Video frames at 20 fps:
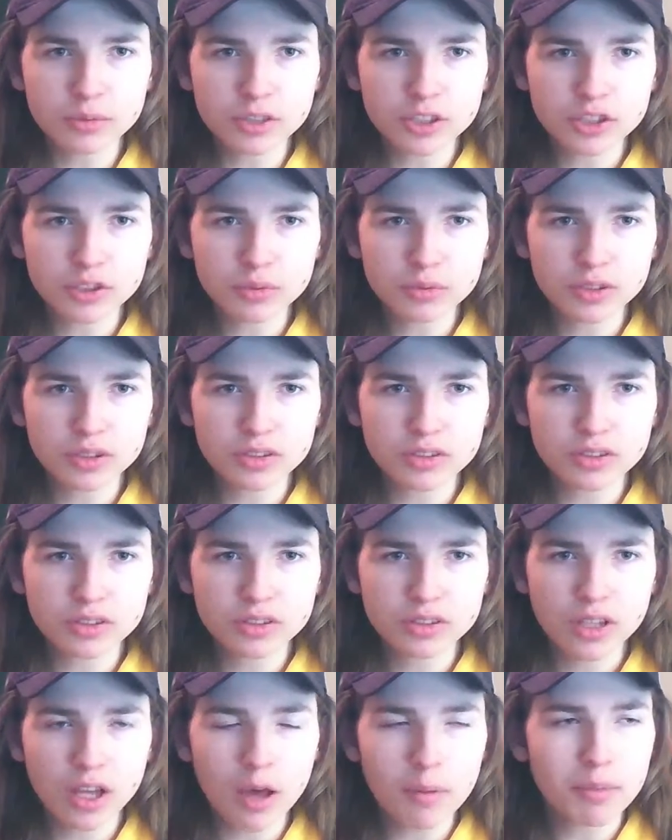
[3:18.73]
which
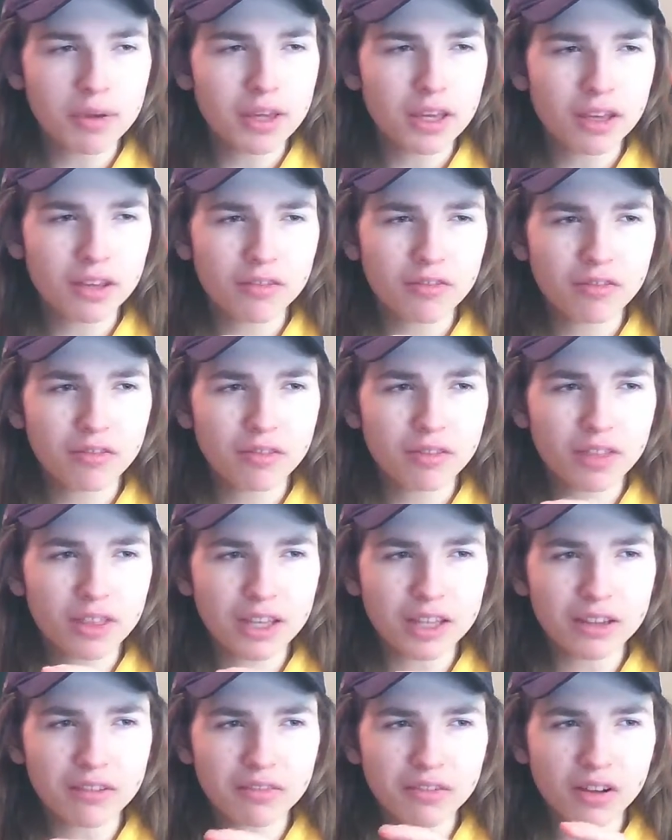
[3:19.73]
was a big
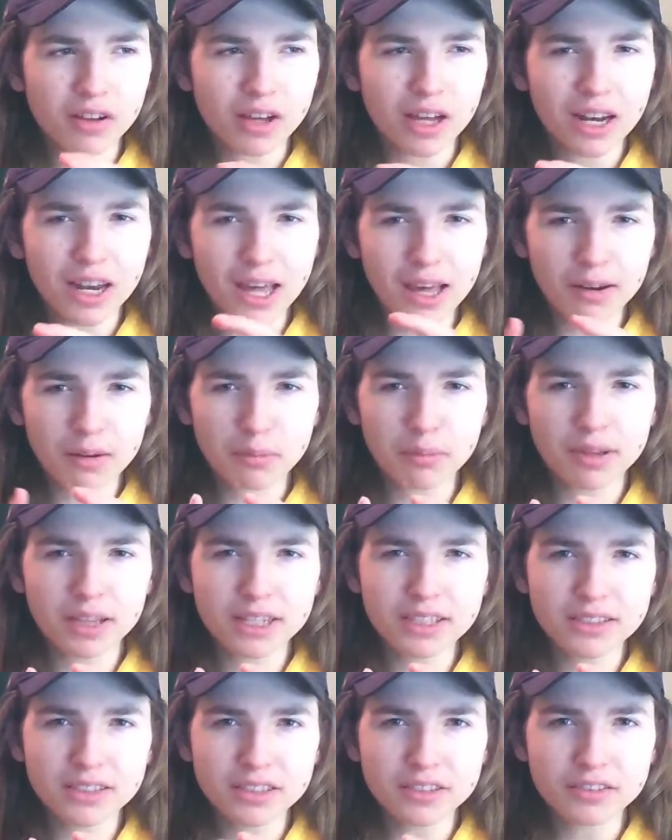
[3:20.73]
thing that felt kind of out of
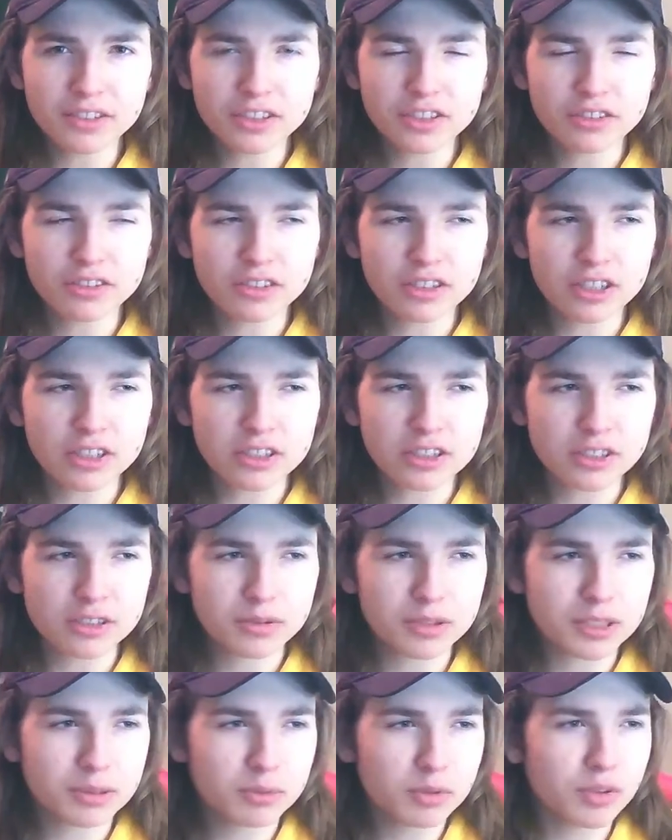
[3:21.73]
place in the original
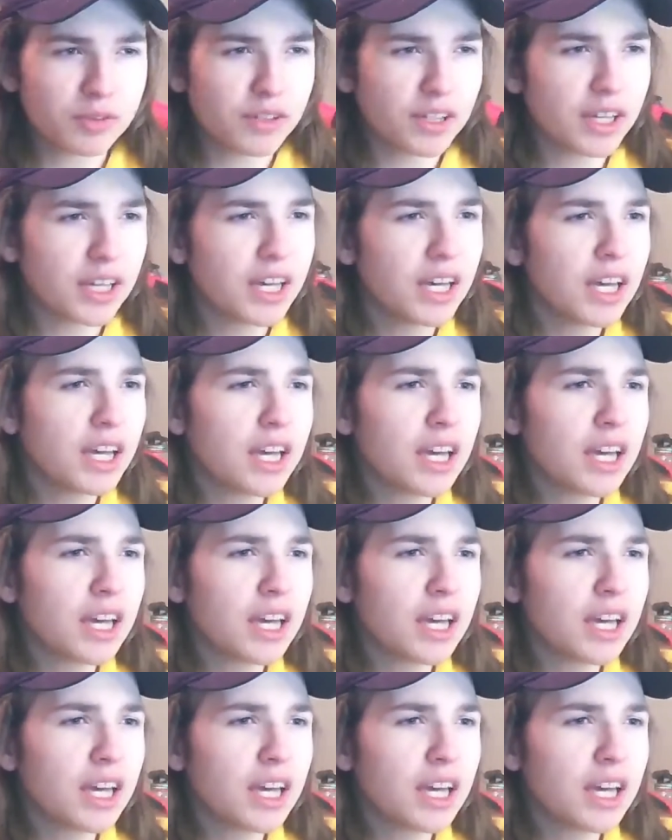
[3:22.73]
Justice League movie,